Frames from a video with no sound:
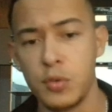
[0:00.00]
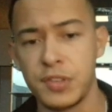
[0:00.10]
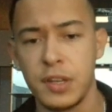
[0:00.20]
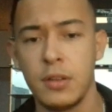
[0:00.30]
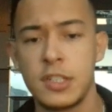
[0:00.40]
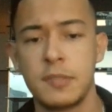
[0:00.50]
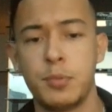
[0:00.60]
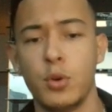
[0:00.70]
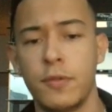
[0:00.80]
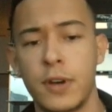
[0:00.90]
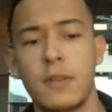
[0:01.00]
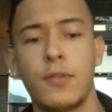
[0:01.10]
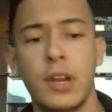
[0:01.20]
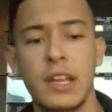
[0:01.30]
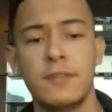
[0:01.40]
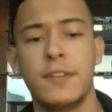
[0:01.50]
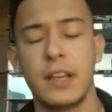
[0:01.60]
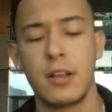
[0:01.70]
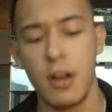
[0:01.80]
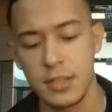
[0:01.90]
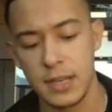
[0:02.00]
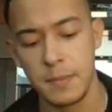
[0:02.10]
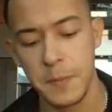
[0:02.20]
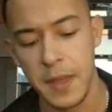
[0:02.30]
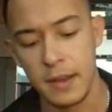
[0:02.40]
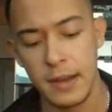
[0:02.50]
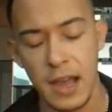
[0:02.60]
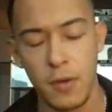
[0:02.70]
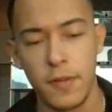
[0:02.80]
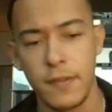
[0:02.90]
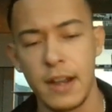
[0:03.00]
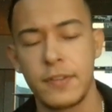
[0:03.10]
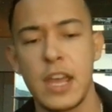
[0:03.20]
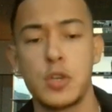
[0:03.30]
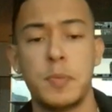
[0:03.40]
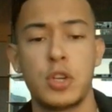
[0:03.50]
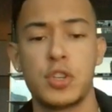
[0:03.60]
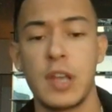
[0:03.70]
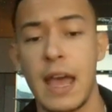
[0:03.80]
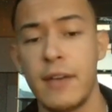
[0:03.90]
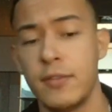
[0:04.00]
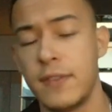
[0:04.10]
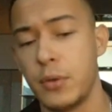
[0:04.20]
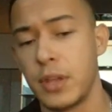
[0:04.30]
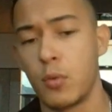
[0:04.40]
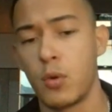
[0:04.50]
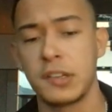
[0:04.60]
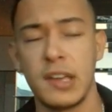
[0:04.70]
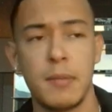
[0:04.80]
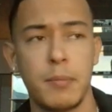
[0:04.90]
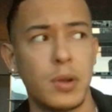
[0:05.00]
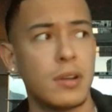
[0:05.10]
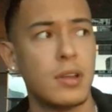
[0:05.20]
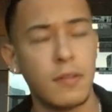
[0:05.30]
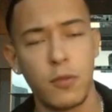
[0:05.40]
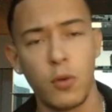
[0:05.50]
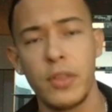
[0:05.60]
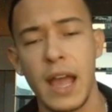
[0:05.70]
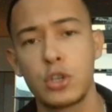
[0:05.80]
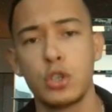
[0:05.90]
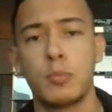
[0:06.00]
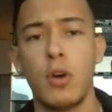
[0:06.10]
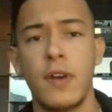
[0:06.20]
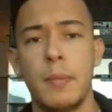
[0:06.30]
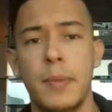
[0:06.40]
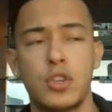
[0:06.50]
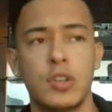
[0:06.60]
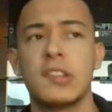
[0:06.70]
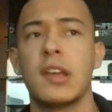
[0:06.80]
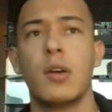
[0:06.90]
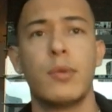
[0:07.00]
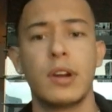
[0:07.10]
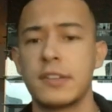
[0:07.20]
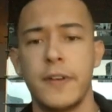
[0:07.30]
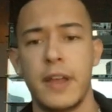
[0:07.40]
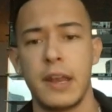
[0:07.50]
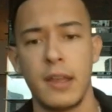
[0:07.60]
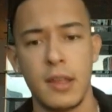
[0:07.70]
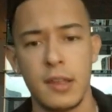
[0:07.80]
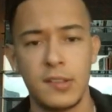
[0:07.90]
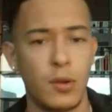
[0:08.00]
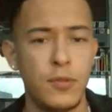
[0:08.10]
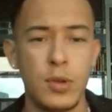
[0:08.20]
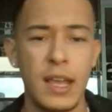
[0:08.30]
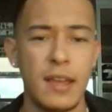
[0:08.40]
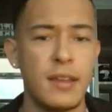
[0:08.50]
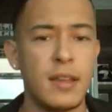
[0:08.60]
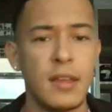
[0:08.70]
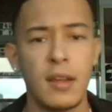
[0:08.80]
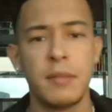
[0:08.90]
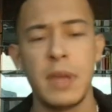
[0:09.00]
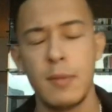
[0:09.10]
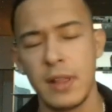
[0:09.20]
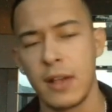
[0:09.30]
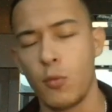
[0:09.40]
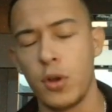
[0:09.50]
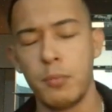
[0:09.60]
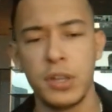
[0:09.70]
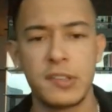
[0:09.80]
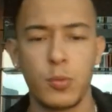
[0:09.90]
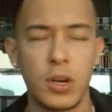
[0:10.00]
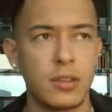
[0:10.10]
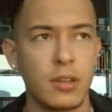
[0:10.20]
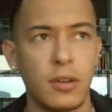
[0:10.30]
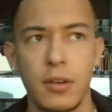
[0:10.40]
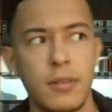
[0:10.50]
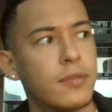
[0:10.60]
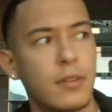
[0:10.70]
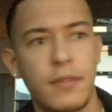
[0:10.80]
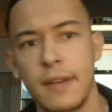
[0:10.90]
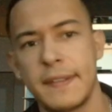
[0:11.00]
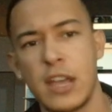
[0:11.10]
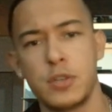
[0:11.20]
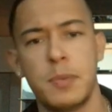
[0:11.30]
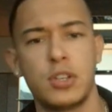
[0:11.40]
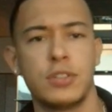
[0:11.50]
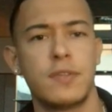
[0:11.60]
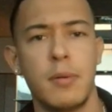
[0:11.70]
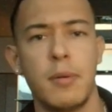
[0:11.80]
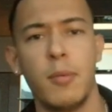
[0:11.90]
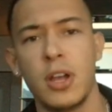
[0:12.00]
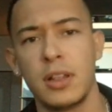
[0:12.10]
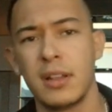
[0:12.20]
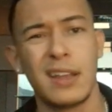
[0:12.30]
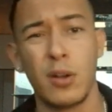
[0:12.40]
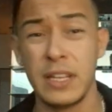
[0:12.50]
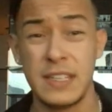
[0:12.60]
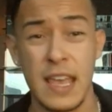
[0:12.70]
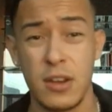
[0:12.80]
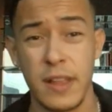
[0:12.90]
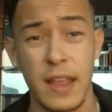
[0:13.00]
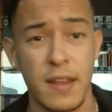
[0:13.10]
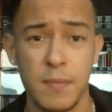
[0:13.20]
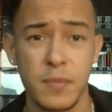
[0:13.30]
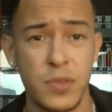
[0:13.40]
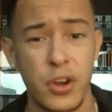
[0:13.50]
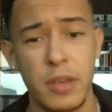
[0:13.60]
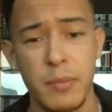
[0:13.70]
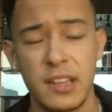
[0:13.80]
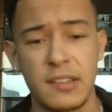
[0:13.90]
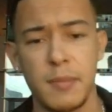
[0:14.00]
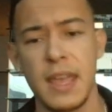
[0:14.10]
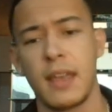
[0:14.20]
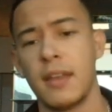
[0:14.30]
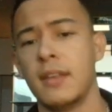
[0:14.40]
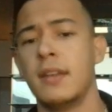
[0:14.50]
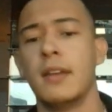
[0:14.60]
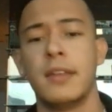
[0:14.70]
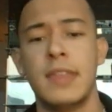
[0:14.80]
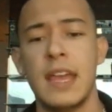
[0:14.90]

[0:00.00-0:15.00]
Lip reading: Use a spoofer for infinite content. Now, for verification pictures, I haven't found that it works yet, but for the actual profile pictures, it works fine. So if you get maybe like 1 month's worth of verification pictures from your model, it only take her like 30 minutes to make.